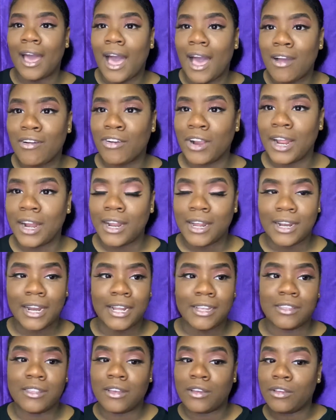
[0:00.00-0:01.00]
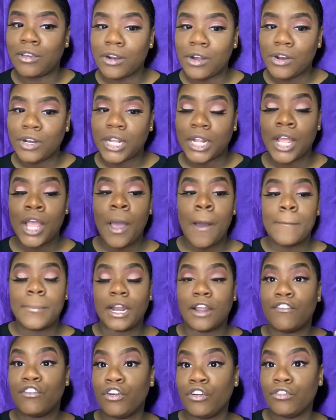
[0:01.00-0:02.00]
I've created a nice look. You don't need. But
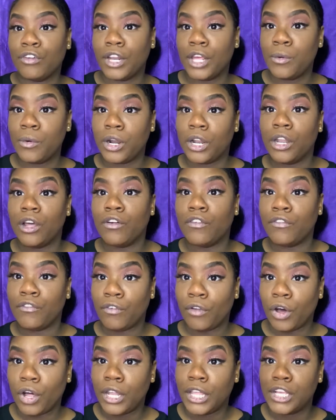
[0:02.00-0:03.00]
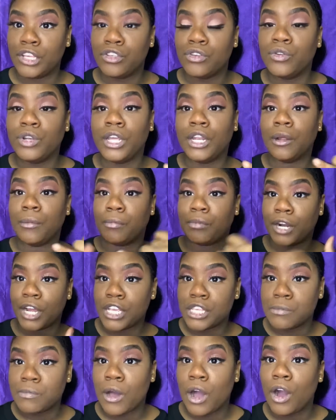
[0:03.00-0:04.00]
if you really want to look flawless, you need a
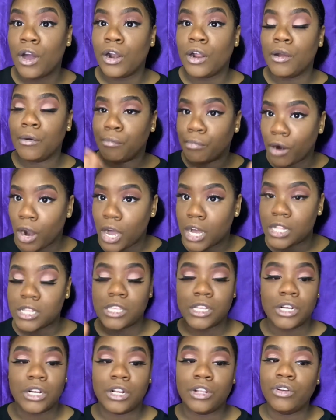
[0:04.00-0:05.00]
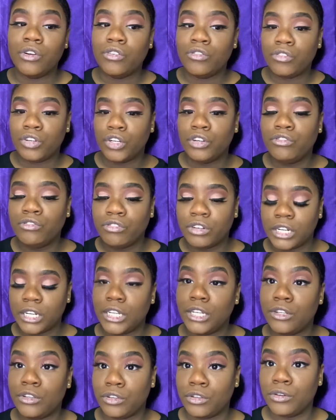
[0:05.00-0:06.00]
pressed powder, a bronzer. You
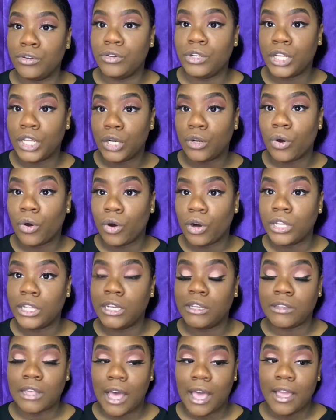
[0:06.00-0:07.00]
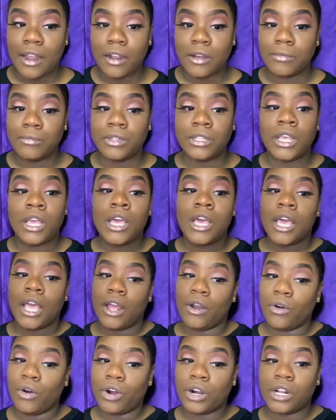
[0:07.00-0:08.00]
really do need all these items in
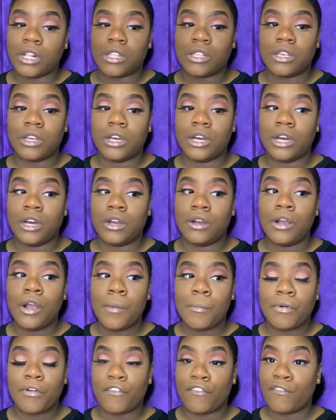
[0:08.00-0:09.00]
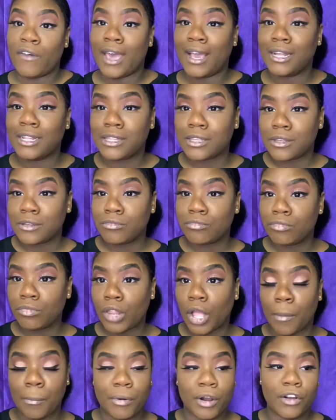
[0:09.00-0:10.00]
order to perfect
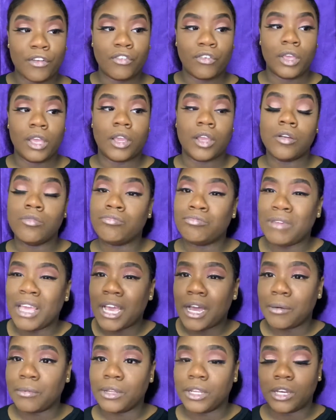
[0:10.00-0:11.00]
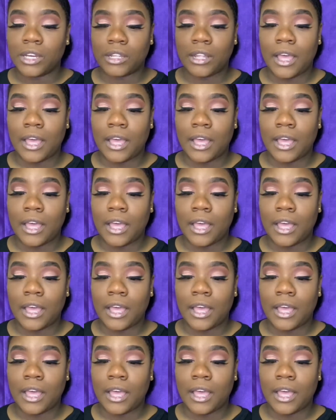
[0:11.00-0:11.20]
a perfect makeup look.